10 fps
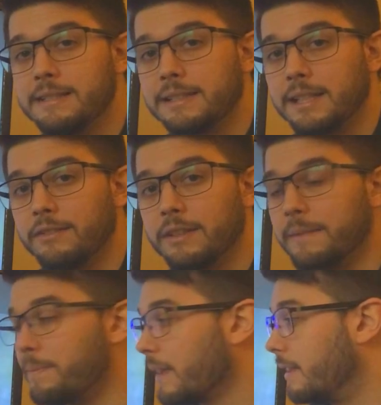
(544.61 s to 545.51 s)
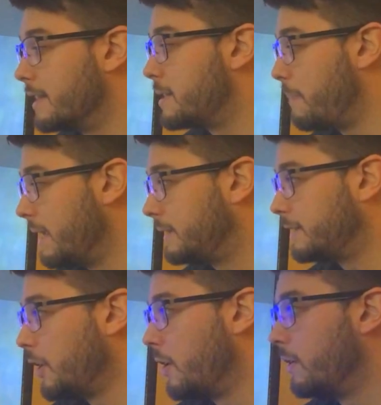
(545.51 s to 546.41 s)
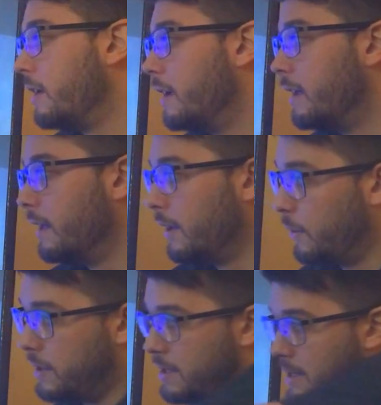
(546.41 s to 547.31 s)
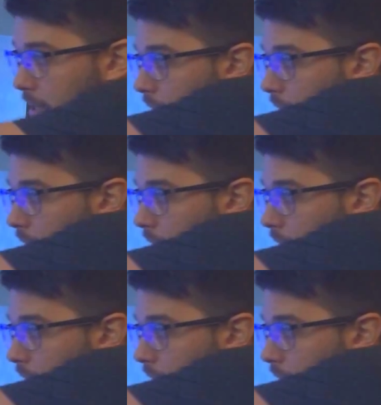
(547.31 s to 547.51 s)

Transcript: is giving the Space Stone, which is